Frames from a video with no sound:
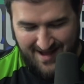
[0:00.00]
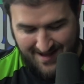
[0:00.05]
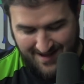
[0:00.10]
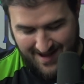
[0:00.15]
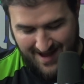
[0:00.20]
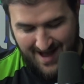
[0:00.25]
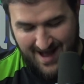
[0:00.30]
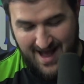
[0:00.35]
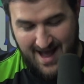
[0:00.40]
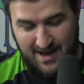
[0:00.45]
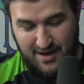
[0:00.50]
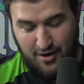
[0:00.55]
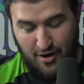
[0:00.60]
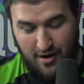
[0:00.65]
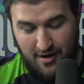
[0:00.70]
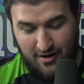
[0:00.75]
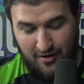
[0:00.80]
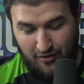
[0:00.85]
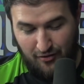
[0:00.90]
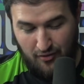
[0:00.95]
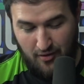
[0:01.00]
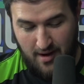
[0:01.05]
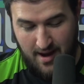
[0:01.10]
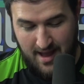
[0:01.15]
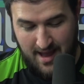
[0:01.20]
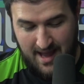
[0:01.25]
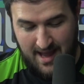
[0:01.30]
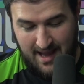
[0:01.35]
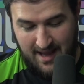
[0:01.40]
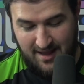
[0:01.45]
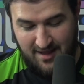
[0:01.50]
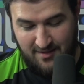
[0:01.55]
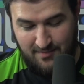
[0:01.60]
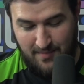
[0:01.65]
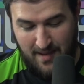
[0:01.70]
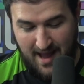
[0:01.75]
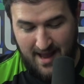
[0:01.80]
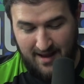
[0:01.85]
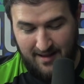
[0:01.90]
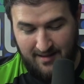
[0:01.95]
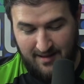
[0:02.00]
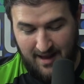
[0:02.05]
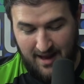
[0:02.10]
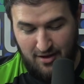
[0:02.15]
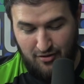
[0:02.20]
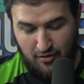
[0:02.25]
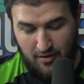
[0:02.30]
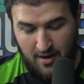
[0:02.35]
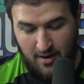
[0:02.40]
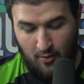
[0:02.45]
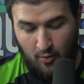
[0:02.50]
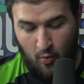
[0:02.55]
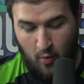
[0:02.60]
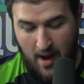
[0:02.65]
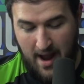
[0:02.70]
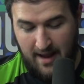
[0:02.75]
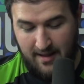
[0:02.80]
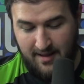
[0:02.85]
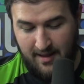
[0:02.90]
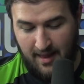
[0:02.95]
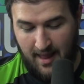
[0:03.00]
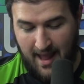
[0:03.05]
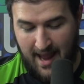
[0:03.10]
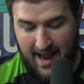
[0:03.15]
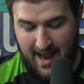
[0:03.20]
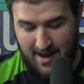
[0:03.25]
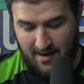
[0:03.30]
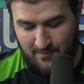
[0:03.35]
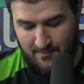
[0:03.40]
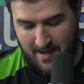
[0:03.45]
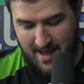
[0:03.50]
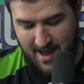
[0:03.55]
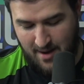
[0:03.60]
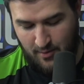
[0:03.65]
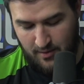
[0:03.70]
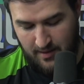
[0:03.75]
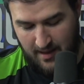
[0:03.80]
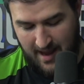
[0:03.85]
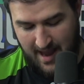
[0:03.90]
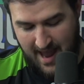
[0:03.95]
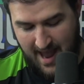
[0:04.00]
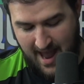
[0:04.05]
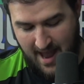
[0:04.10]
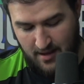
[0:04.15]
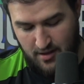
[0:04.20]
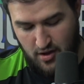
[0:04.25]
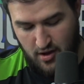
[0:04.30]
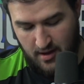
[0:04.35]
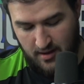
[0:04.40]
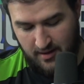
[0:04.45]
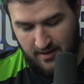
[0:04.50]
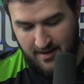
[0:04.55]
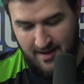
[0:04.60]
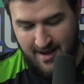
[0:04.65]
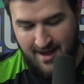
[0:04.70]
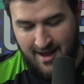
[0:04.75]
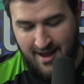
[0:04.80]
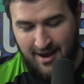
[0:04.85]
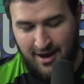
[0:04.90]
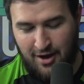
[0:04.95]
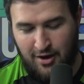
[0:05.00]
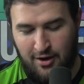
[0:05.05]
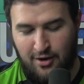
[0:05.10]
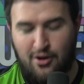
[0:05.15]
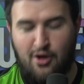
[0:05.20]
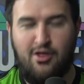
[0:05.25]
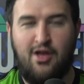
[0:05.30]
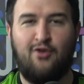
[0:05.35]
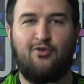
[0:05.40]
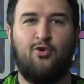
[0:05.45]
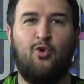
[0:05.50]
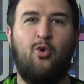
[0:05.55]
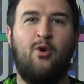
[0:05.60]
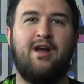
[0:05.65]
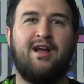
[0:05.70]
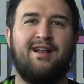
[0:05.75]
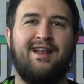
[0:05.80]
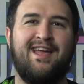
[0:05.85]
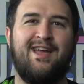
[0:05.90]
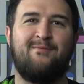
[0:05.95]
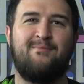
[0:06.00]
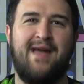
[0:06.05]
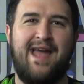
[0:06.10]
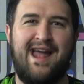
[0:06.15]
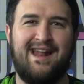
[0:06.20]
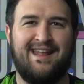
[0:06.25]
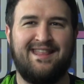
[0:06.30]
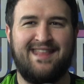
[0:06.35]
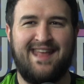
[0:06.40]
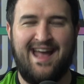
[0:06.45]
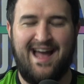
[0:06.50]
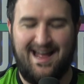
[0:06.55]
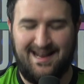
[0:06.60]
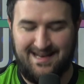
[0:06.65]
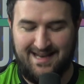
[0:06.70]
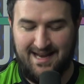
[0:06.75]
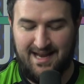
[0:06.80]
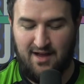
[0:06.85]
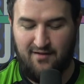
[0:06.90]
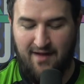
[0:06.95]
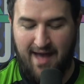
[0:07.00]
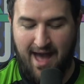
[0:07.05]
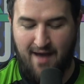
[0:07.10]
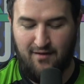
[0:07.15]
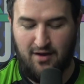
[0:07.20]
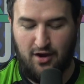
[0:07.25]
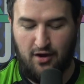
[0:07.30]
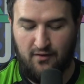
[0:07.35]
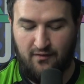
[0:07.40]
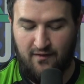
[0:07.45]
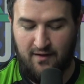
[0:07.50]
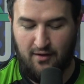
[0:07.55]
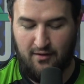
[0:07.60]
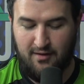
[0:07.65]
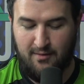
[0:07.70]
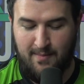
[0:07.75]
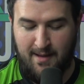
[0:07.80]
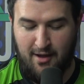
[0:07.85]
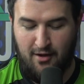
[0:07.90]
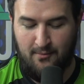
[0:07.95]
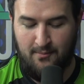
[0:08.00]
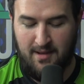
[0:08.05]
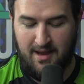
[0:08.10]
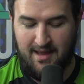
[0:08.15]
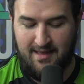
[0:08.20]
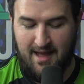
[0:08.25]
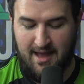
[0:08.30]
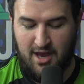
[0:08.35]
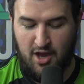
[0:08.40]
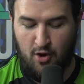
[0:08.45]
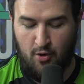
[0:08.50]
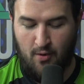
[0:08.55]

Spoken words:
Dark Gray, Spike Cedra, Wasteland, back when they had just, they quickly abandoned the idea of having your field spell be that